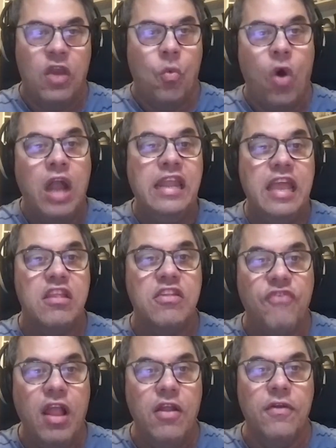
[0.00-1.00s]
and one gets
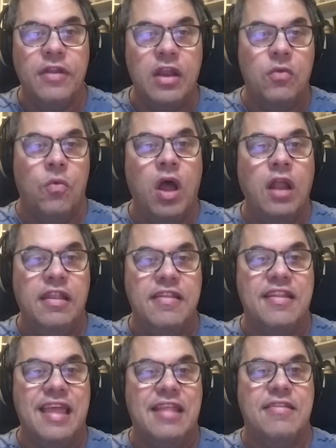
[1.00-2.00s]
fired and one
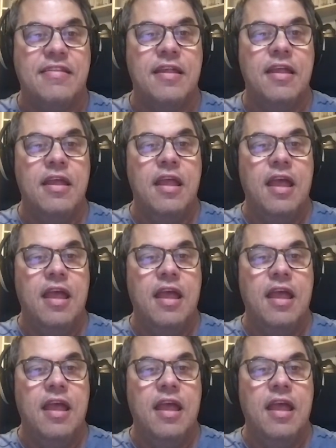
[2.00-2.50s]
gets